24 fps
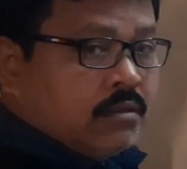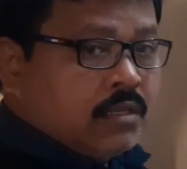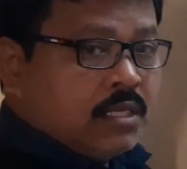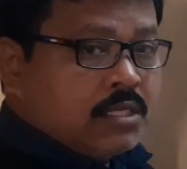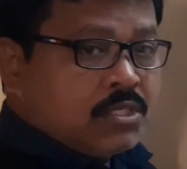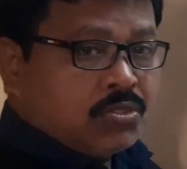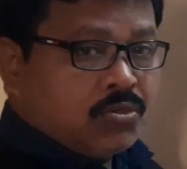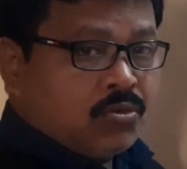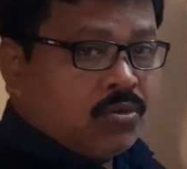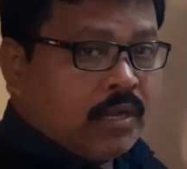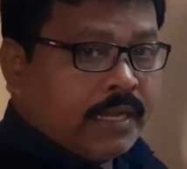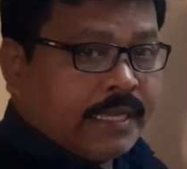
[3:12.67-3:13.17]

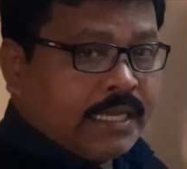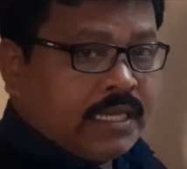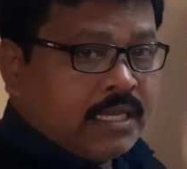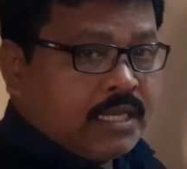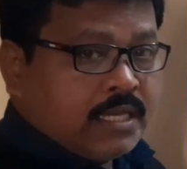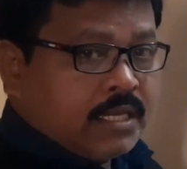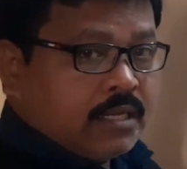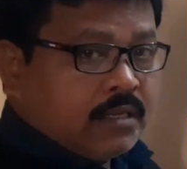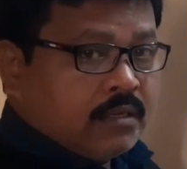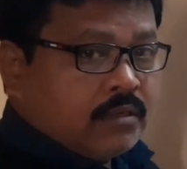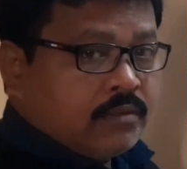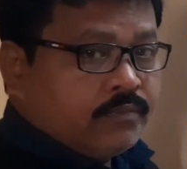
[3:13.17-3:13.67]
is no I
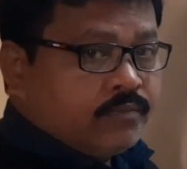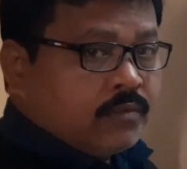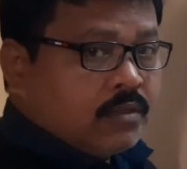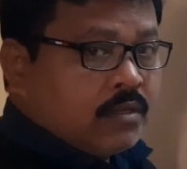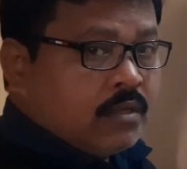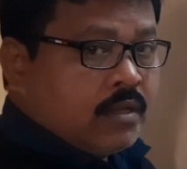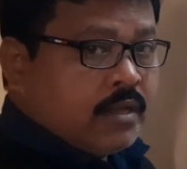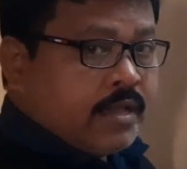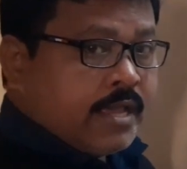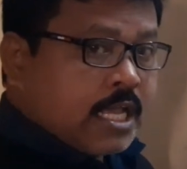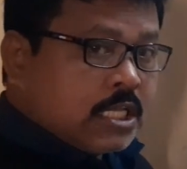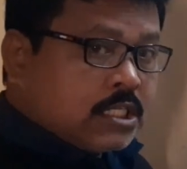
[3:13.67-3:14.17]
here.
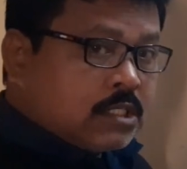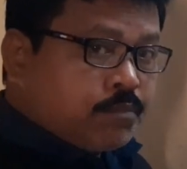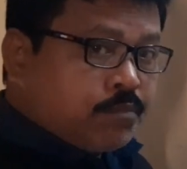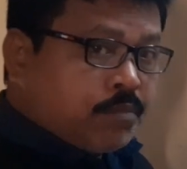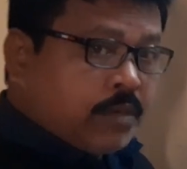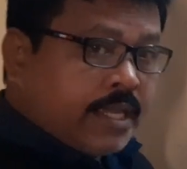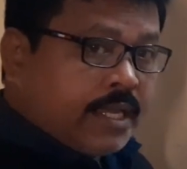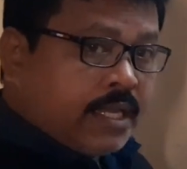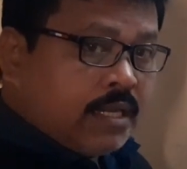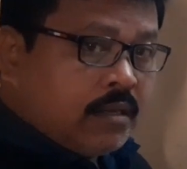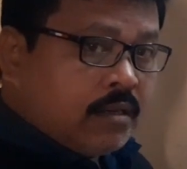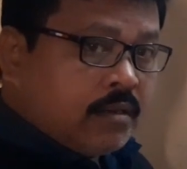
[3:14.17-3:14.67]

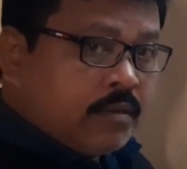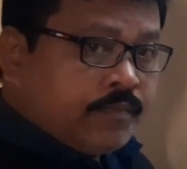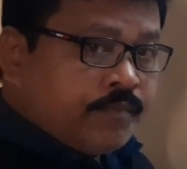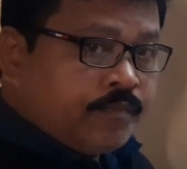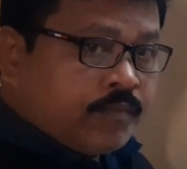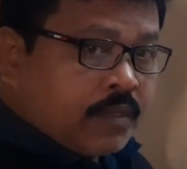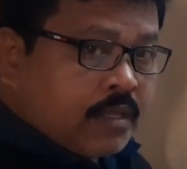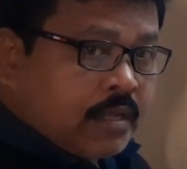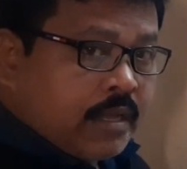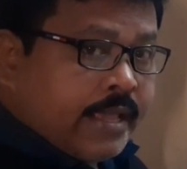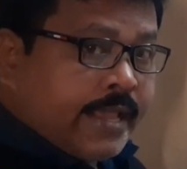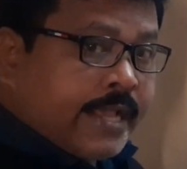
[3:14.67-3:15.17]
Explain,
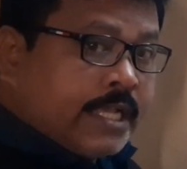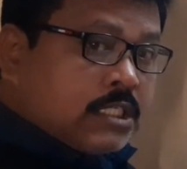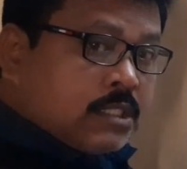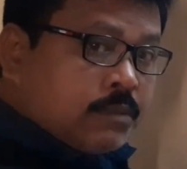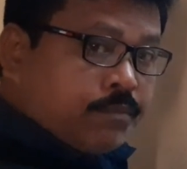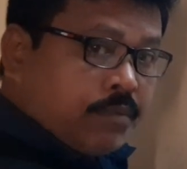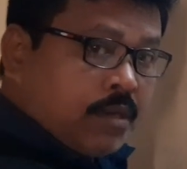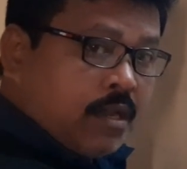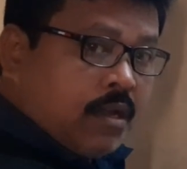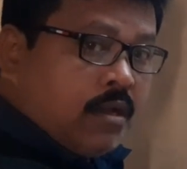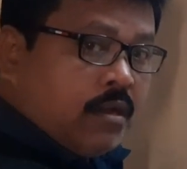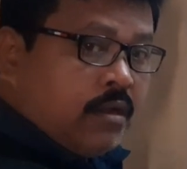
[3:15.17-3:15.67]

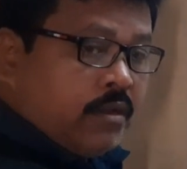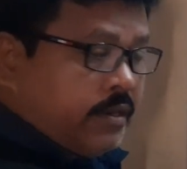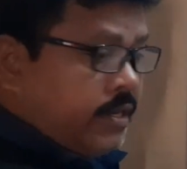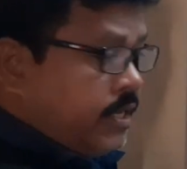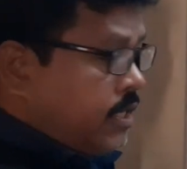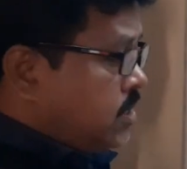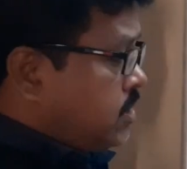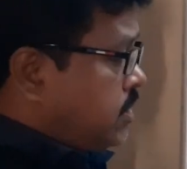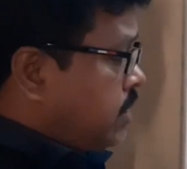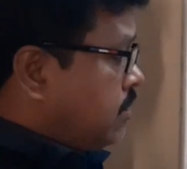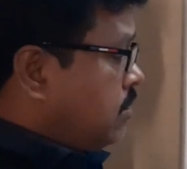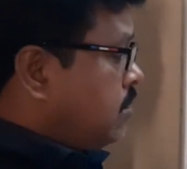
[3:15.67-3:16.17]

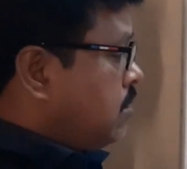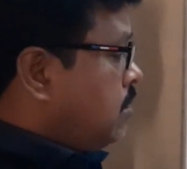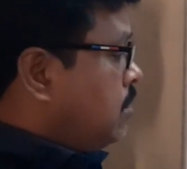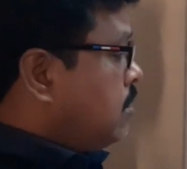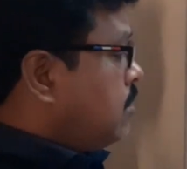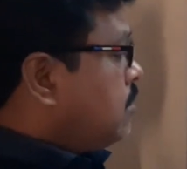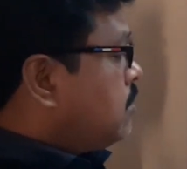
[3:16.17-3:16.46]
explanation.